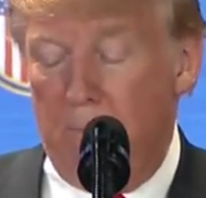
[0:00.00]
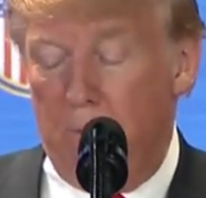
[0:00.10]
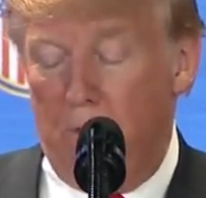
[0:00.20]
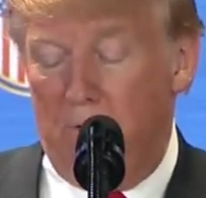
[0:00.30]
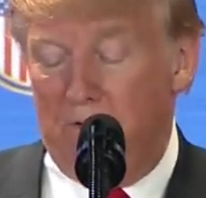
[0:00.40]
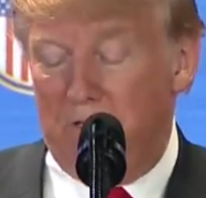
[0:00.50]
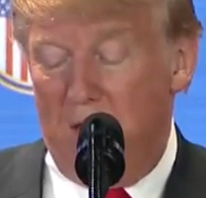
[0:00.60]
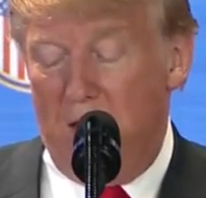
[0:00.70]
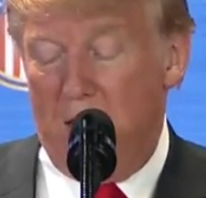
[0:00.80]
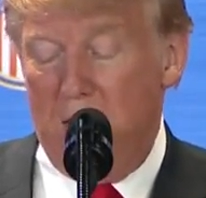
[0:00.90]
proves
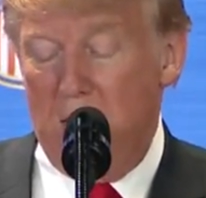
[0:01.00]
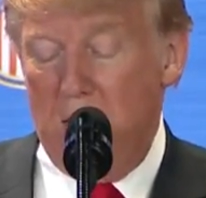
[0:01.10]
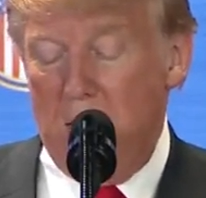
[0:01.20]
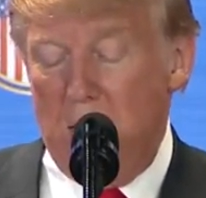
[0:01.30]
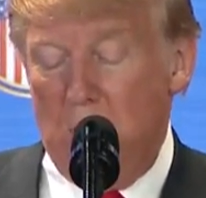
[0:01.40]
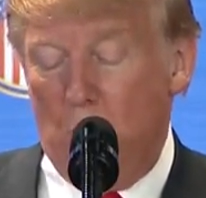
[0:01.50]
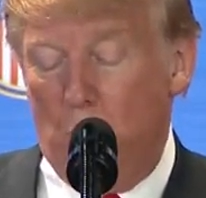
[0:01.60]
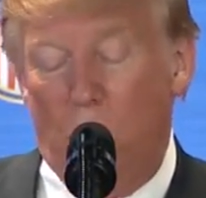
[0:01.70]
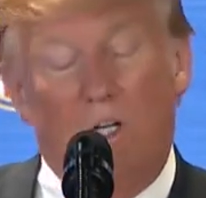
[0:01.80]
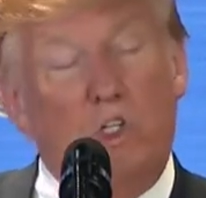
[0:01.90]
that
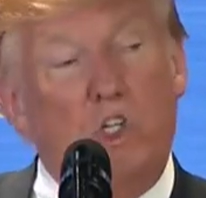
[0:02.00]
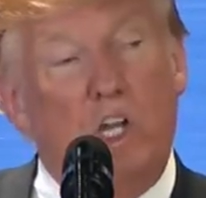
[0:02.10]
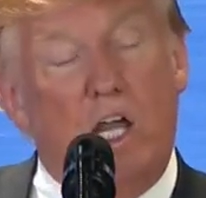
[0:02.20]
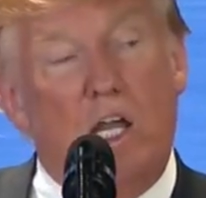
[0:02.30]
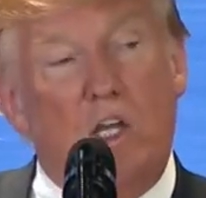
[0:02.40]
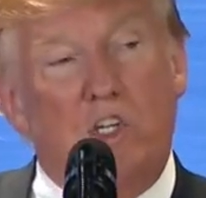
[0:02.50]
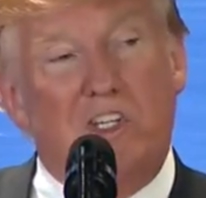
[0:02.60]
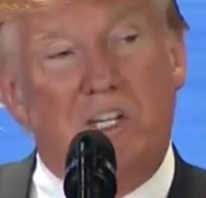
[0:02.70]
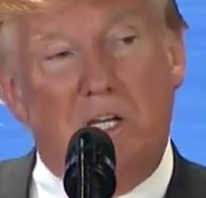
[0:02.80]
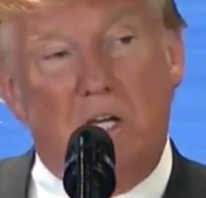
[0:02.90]
real change
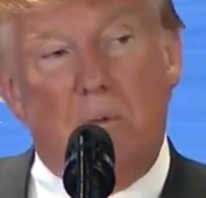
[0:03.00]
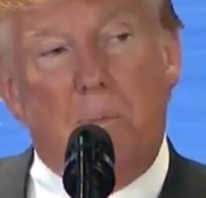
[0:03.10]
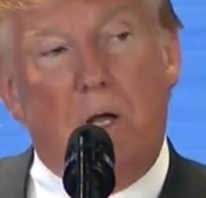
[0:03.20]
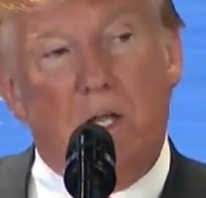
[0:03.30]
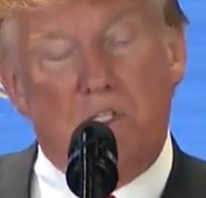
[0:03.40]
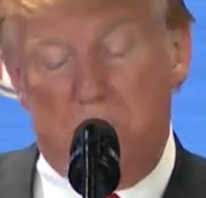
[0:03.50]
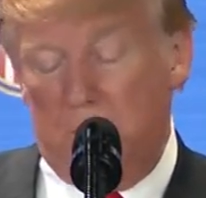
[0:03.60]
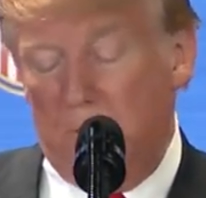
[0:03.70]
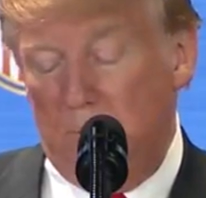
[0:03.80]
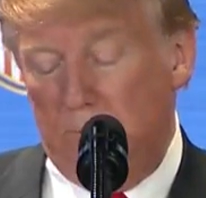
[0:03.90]
is indeed
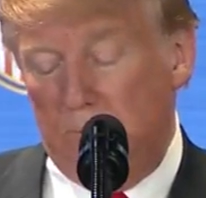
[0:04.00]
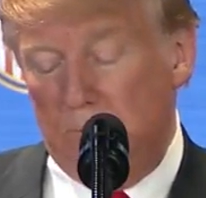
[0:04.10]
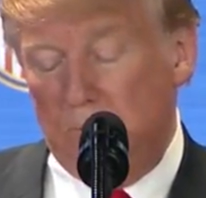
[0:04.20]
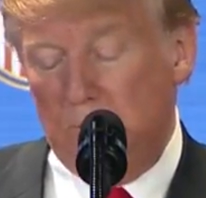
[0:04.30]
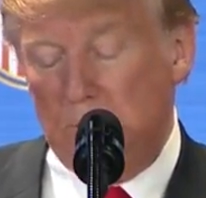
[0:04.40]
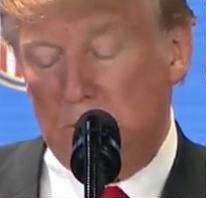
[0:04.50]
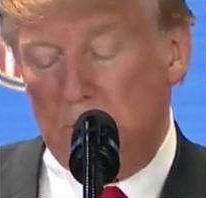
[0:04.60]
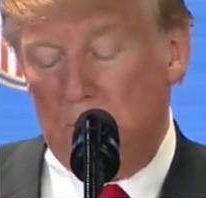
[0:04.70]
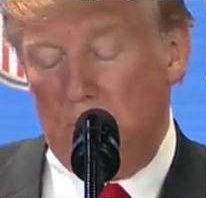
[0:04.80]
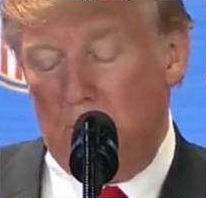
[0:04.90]
possible.
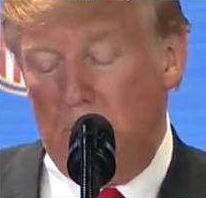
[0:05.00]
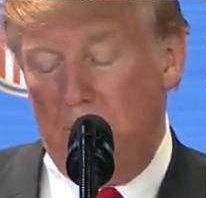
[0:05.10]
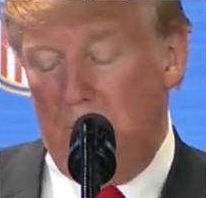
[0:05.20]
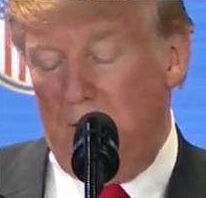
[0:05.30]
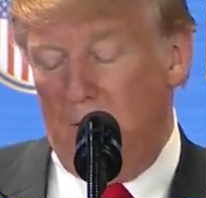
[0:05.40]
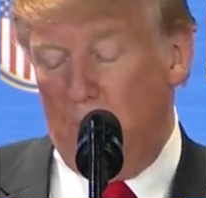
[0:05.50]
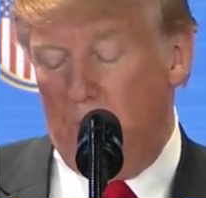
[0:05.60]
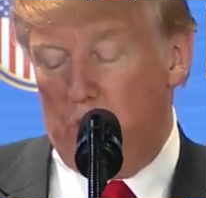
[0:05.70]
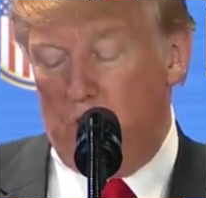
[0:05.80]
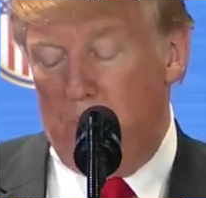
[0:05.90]
My meeting
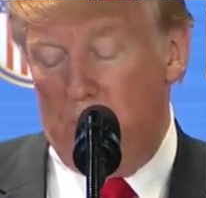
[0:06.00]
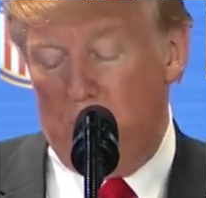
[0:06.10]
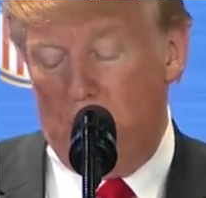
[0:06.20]
with Chairman